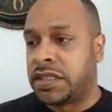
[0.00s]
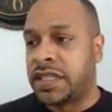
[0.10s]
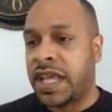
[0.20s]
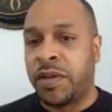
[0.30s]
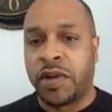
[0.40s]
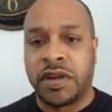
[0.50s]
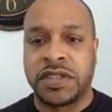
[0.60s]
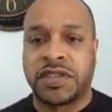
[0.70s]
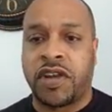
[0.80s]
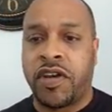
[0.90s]
Today, we're going
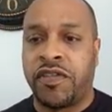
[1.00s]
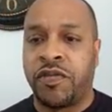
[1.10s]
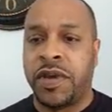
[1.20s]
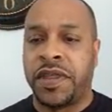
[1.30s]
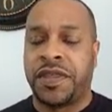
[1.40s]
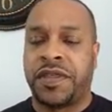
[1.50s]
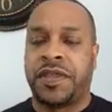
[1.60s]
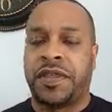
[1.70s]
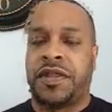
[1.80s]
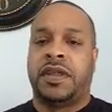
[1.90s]
to start off
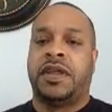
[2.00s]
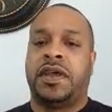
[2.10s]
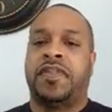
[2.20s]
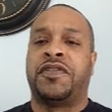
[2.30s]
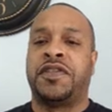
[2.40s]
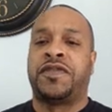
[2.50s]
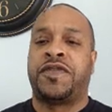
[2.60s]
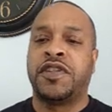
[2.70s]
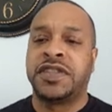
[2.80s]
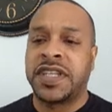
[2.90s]
with, for the
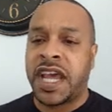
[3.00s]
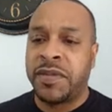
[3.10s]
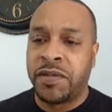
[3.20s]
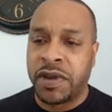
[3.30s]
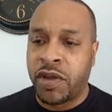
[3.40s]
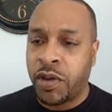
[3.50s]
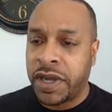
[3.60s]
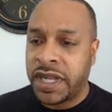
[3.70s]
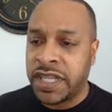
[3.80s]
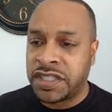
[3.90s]
first time in
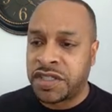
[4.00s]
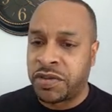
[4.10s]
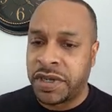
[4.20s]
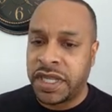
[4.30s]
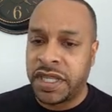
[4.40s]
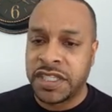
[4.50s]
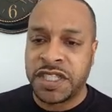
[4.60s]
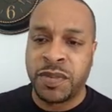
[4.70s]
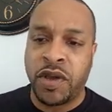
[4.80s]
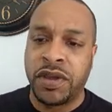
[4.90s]
recorded history,
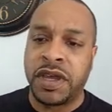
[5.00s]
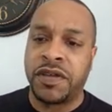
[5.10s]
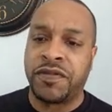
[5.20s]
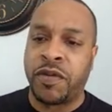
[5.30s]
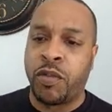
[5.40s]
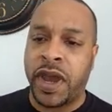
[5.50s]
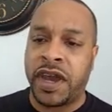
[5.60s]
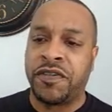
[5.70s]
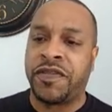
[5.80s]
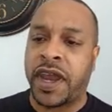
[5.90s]
smoke from
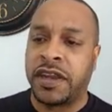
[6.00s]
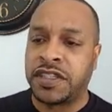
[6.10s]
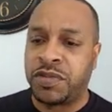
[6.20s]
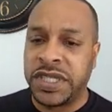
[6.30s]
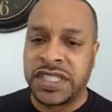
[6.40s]
wildfires